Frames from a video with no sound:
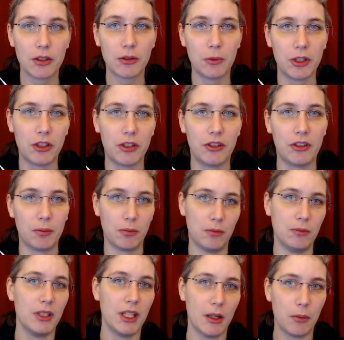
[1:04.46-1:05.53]
which is
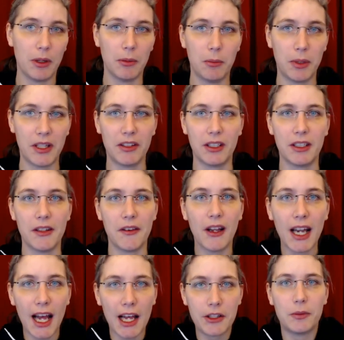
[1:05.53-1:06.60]
yeah basically the
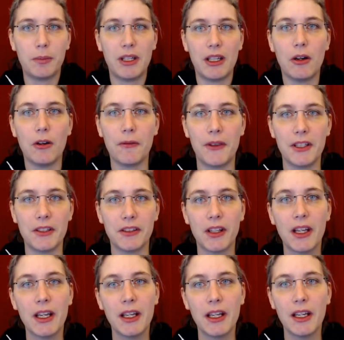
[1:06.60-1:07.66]
largest bit of this
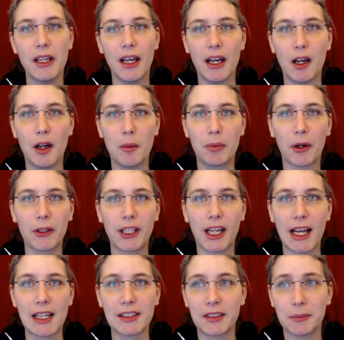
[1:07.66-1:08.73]
uh,
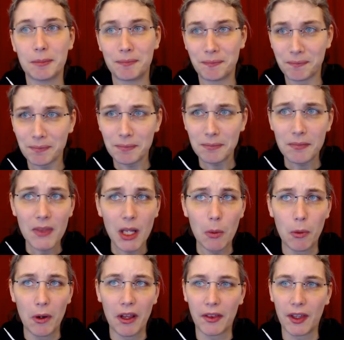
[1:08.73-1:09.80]
broadcast
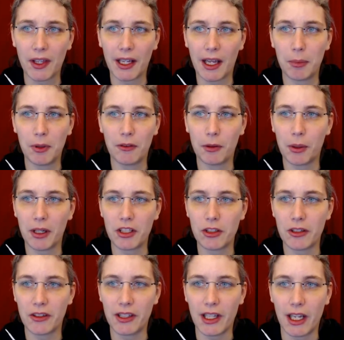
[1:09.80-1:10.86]
with a couple of
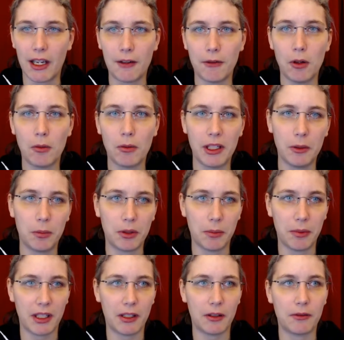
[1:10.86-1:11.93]
questions that i've already
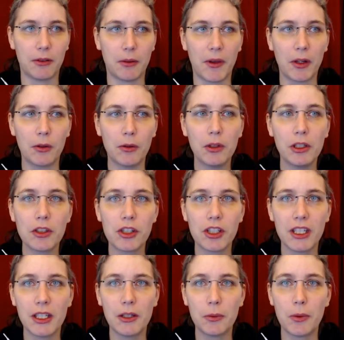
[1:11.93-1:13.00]
prepared from the google
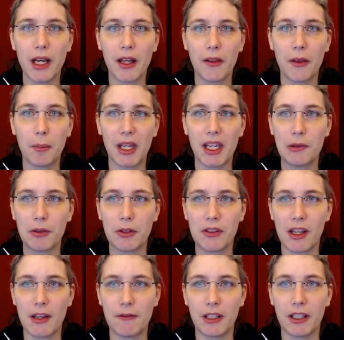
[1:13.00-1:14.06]
sheet where the patrons
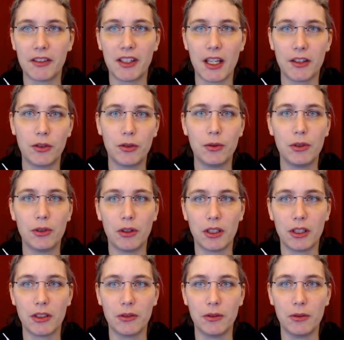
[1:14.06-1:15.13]
have access to in order
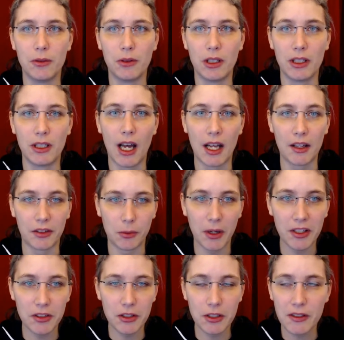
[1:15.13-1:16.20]
to uh, ask
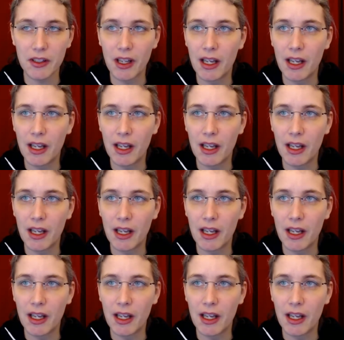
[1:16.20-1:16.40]
questions